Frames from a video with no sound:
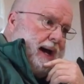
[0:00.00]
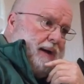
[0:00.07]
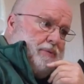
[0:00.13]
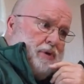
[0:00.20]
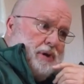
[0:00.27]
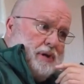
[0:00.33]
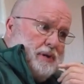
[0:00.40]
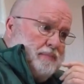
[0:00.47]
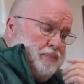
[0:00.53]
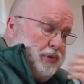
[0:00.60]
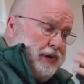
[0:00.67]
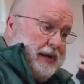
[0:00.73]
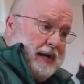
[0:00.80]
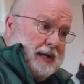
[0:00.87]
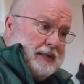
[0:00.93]
I would
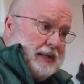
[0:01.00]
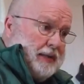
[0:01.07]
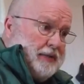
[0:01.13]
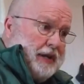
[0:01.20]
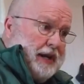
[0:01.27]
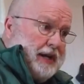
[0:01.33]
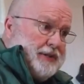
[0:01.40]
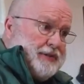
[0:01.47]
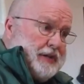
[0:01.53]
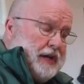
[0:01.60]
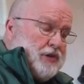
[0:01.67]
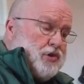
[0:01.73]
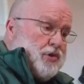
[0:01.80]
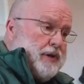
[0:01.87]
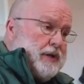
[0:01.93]
predict that the next
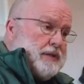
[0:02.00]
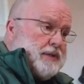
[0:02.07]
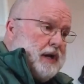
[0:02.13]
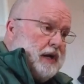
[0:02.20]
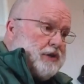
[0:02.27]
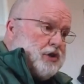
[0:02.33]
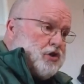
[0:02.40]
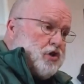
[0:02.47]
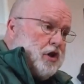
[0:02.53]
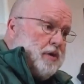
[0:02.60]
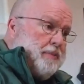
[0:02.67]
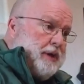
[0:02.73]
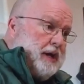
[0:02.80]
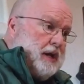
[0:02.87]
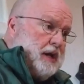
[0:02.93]
century is not just going to
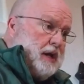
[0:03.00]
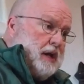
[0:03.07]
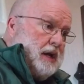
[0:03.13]
be